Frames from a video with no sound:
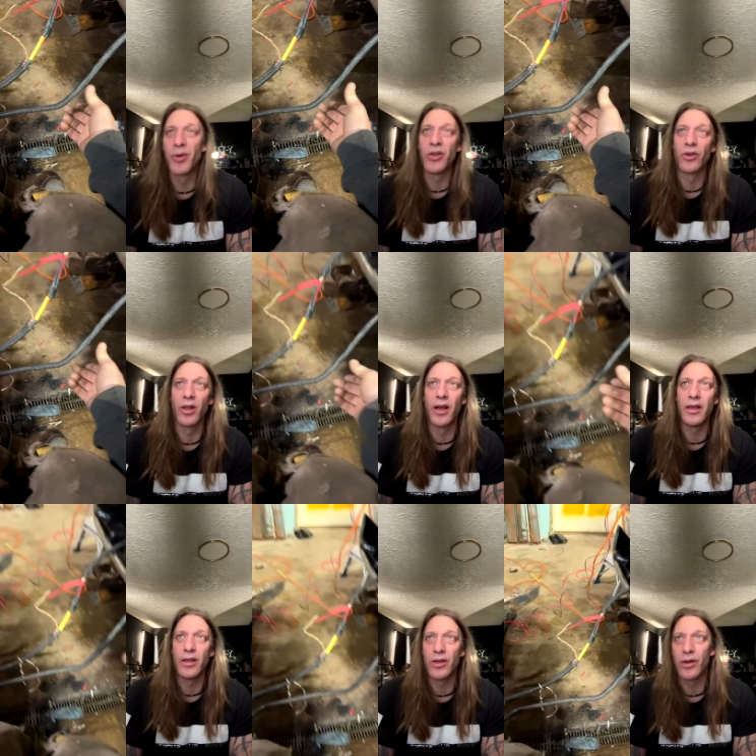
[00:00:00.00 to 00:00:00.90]
but
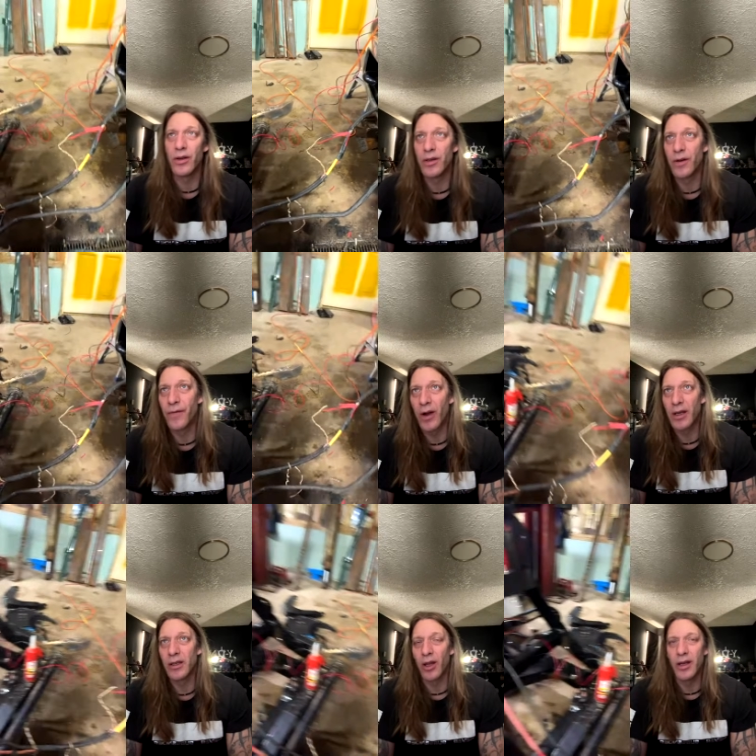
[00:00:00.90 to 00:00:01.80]
your
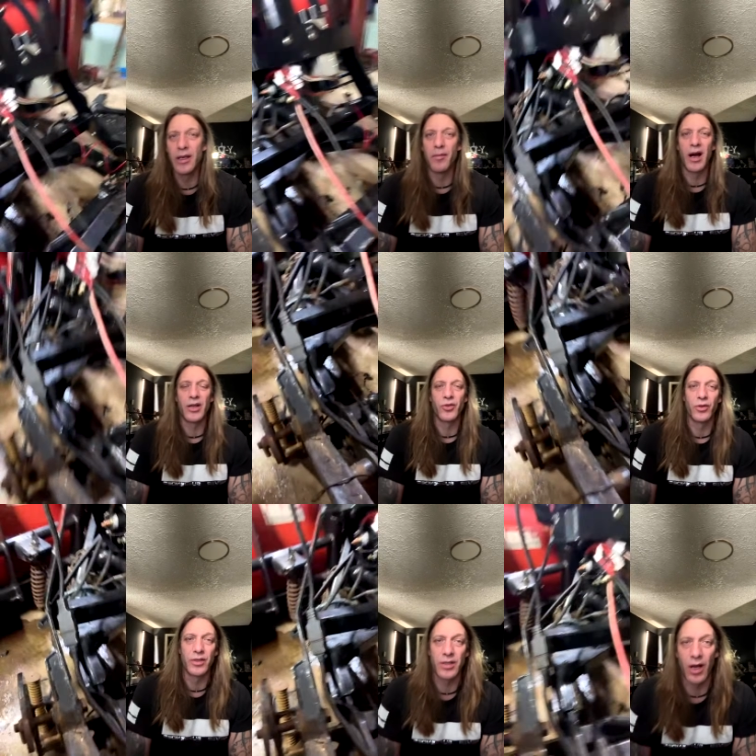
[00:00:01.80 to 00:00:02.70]
fucking lighting module is